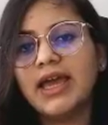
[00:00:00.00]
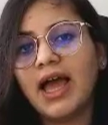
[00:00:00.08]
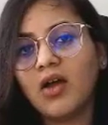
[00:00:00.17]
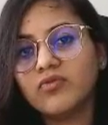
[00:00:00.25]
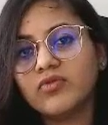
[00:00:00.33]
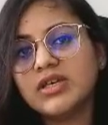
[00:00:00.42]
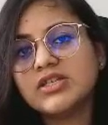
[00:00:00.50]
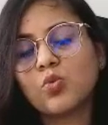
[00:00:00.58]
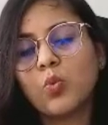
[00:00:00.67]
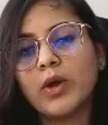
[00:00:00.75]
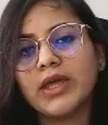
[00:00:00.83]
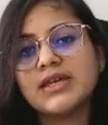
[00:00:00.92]
they have
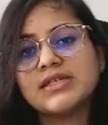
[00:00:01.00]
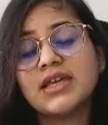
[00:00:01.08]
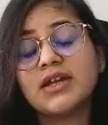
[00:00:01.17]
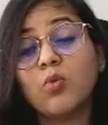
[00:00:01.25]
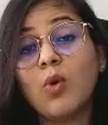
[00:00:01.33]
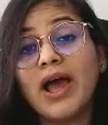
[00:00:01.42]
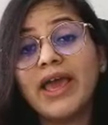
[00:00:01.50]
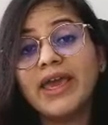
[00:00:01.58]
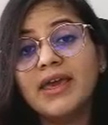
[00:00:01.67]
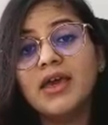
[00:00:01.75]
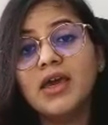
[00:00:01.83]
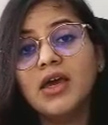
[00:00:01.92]
these queries that
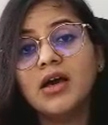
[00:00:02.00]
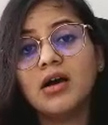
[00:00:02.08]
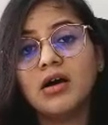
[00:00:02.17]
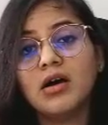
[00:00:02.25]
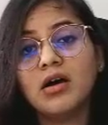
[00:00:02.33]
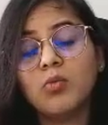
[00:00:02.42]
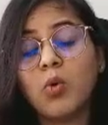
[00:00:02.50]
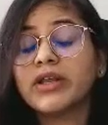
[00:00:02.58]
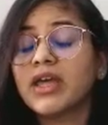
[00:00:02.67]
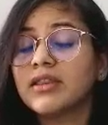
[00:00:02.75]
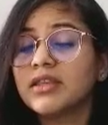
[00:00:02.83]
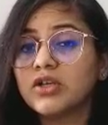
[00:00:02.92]
why,
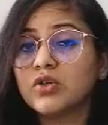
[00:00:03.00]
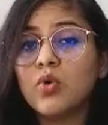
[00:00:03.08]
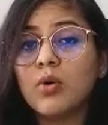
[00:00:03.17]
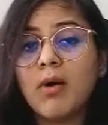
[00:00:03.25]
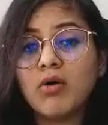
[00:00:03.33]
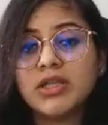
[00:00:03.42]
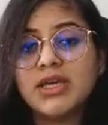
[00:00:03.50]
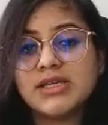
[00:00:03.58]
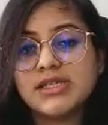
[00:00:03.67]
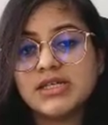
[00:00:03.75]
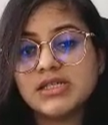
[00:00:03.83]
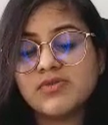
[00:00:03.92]
what can they do about the
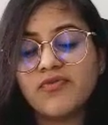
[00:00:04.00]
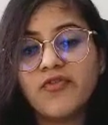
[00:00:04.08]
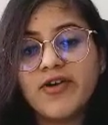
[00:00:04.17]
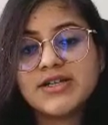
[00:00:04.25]
essays.